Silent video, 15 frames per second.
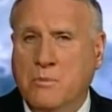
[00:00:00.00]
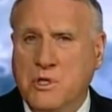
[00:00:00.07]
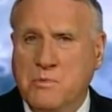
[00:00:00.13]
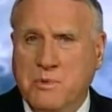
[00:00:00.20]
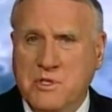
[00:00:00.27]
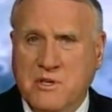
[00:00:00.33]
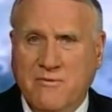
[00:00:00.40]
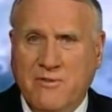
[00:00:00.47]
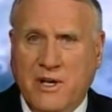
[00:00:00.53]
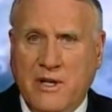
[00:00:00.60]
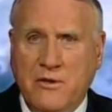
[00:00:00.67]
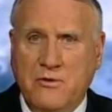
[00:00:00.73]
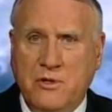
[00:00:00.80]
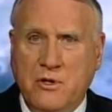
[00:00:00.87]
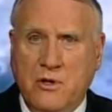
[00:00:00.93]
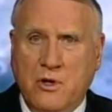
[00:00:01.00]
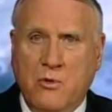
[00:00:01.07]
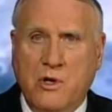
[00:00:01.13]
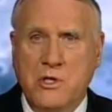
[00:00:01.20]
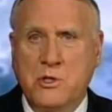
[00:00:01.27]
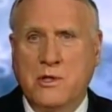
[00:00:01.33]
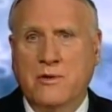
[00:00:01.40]
But specifically to your
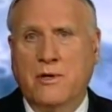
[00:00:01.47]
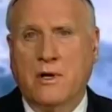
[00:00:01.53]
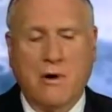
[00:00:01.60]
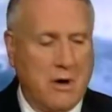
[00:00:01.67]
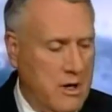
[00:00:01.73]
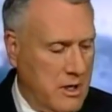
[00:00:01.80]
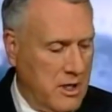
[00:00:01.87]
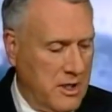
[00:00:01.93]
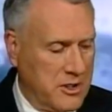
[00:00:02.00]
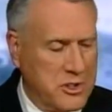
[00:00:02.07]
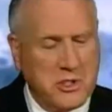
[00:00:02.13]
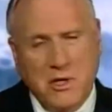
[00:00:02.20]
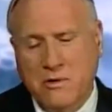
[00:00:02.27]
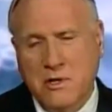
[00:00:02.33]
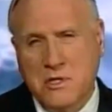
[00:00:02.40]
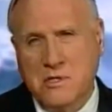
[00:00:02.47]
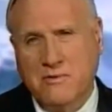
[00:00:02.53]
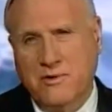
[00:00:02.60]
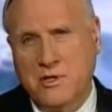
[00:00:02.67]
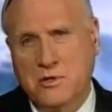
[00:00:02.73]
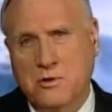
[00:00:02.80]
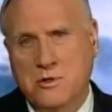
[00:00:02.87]
question, there are a series
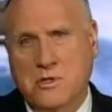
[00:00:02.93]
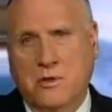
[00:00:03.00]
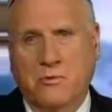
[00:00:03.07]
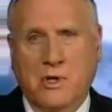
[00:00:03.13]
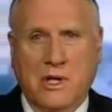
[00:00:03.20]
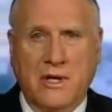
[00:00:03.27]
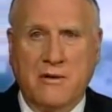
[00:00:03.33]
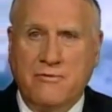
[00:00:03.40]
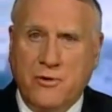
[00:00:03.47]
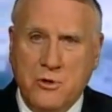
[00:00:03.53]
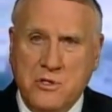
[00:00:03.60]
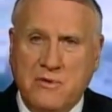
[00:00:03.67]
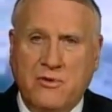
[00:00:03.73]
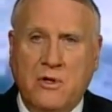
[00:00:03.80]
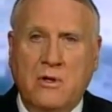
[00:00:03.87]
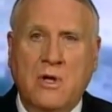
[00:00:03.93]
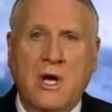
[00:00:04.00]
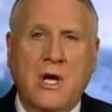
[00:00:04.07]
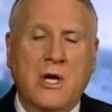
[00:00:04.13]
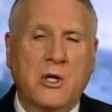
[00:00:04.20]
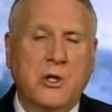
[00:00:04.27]
of issues that relate, first of all,